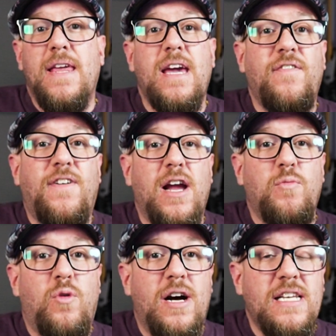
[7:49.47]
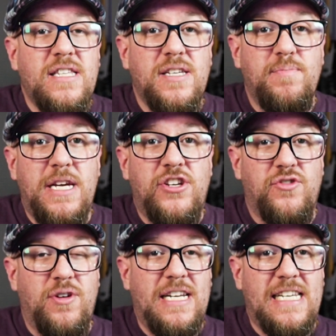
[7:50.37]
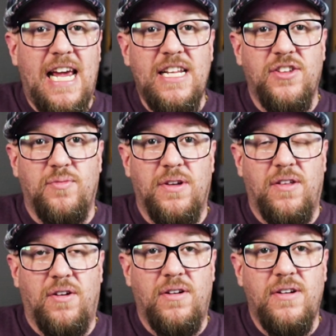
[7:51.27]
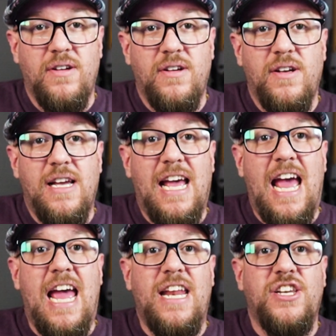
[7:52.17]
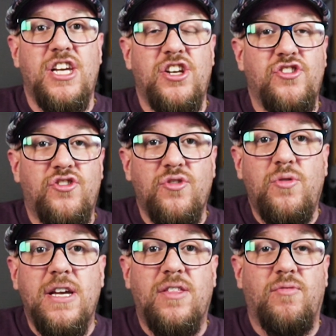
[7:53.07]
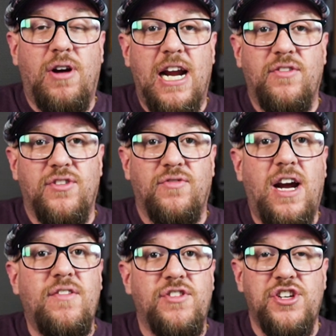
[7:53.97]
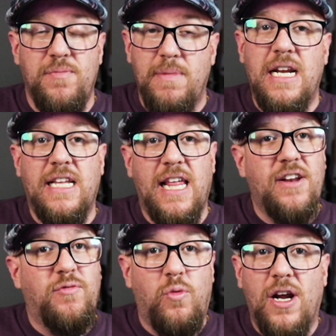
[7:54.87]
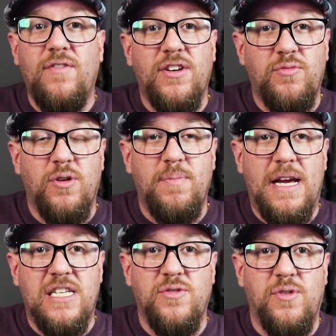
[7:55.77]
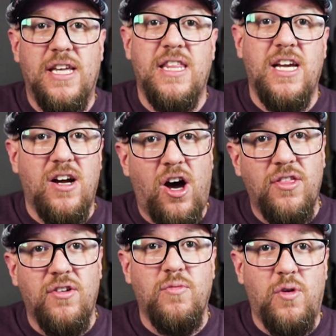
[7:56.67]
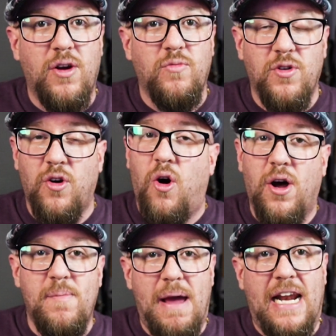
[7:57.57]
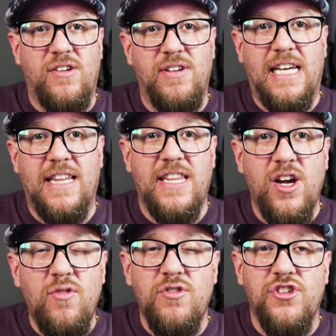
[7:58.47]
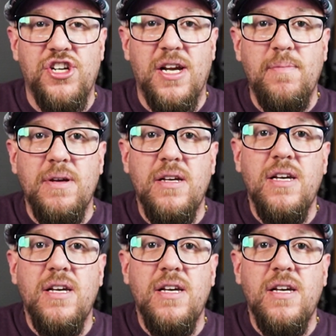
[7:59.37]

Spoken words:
if I wanted to be joint tenants with her and enjoy the right of survivorship, meaning that if one of us were to pass away, the other one would automatically get the ownership,